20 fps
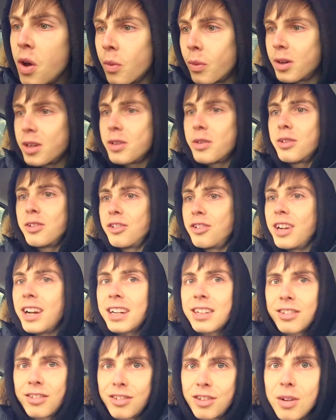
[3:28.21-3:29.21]
when you
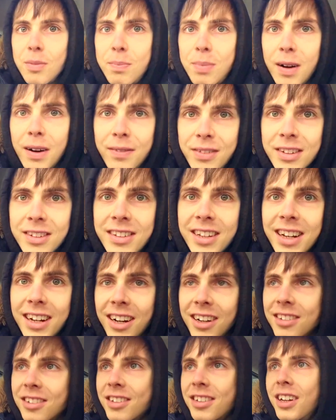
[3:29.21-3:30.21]
inject super
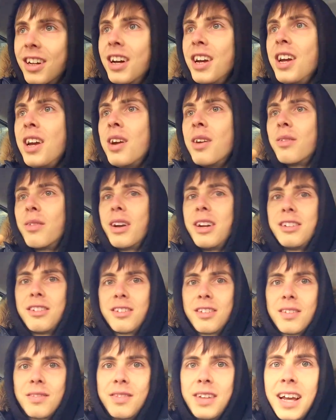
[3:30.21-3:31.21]
physiological
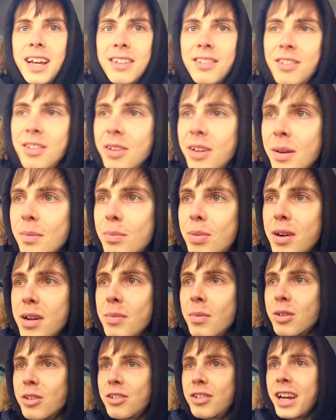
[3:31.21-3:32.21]
ranges of test, you can
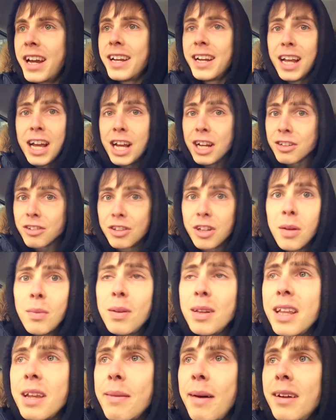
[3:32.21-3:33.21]
pretty much gain
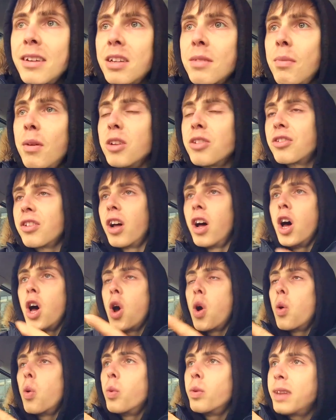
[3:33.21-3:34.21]
double the amount of muscle
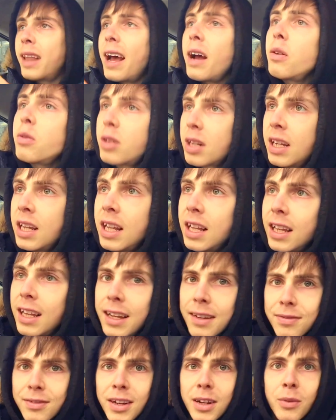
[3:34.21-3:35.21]
without
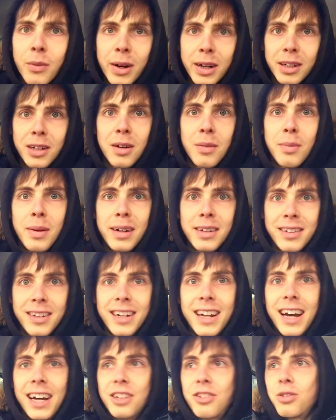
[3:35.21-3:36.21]
lifting when compared
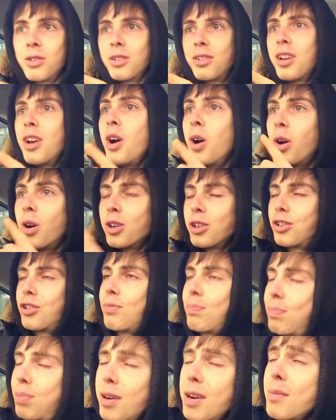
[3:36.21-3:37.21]
to naturals, or
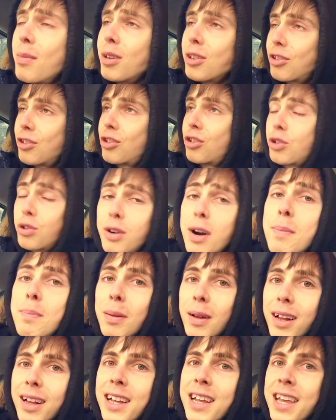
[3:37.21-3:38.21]
pretty much
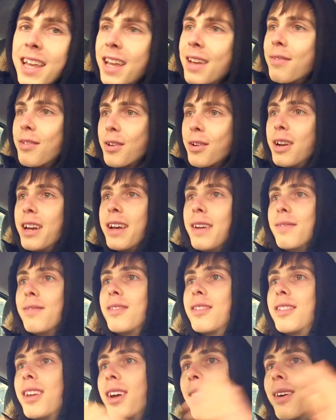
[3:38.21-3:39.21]
triple if you
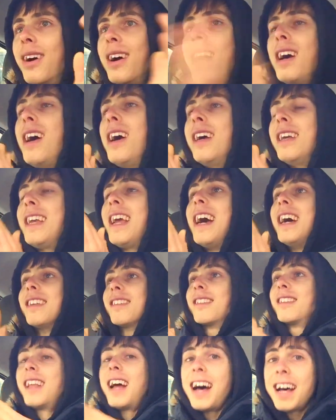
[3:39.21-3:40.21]
lift. So
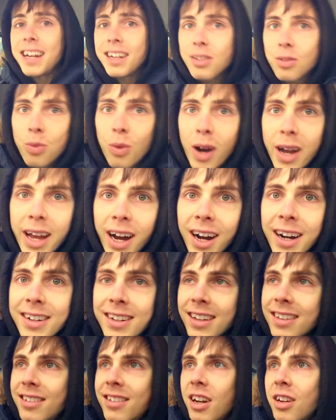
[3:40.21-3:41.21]
yes, that is why high
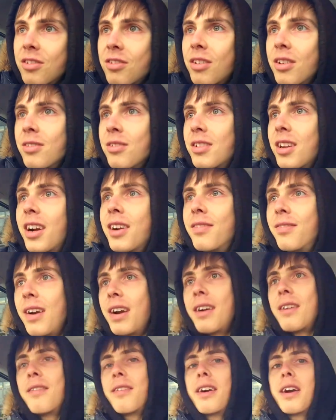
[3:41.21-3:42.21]
testosterones are
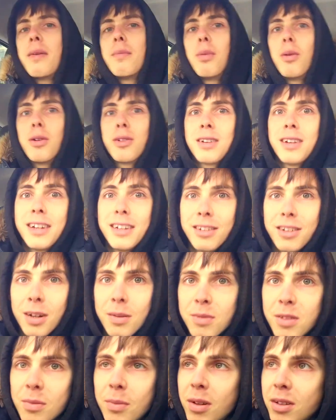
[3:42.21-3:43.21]
very important in
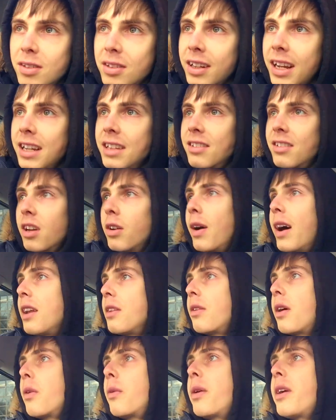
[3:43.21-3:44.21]
terms of muscle gain. So
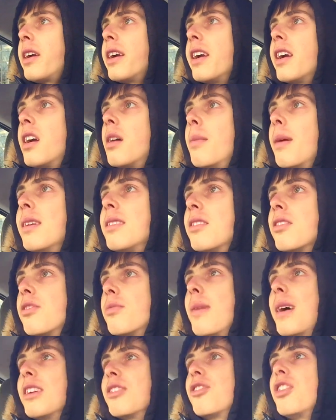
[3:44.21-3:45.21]
anyway, we're here about to
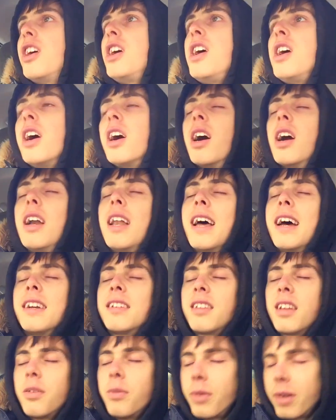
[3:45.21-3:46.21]
smash our
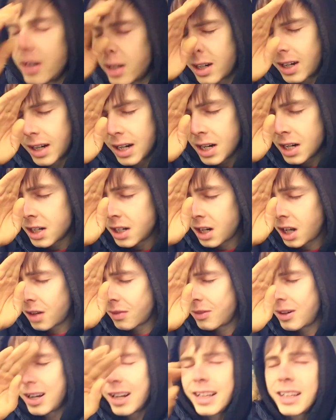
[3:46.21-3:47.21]
legs and we are
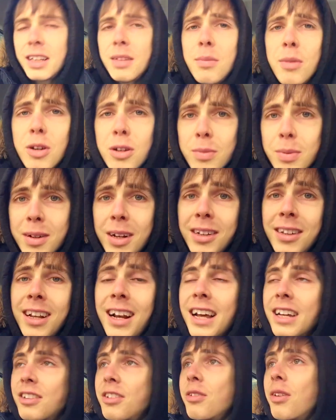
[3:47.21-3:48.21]
not really in the mood, but
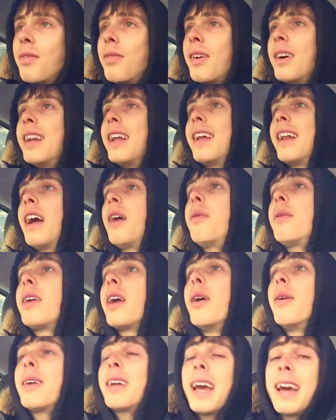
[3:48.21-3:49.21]
nonetheless you will find out how we
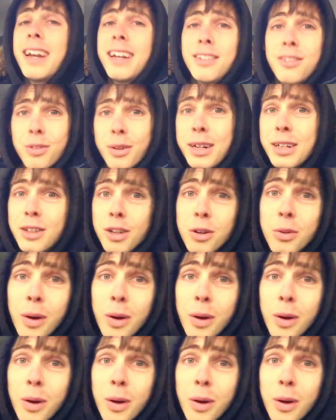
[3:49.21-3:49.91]
go again in 3, 2,